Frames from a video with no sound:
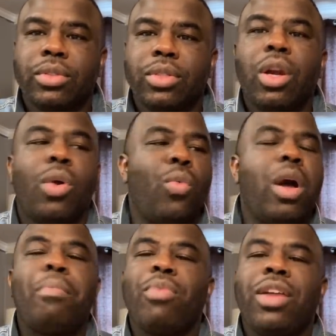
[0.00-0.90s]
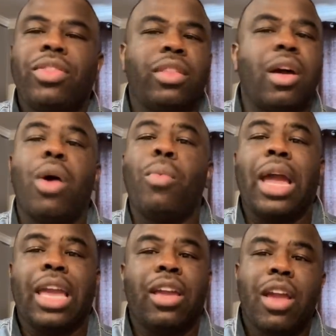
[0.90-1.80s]
Girl, one breath
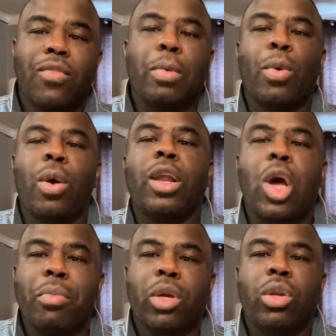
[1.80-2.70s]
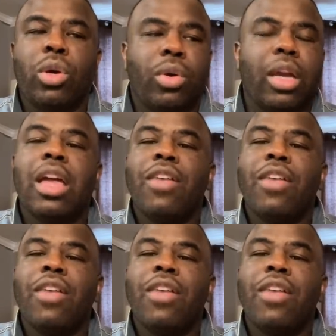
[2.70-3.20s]
away from going home to glory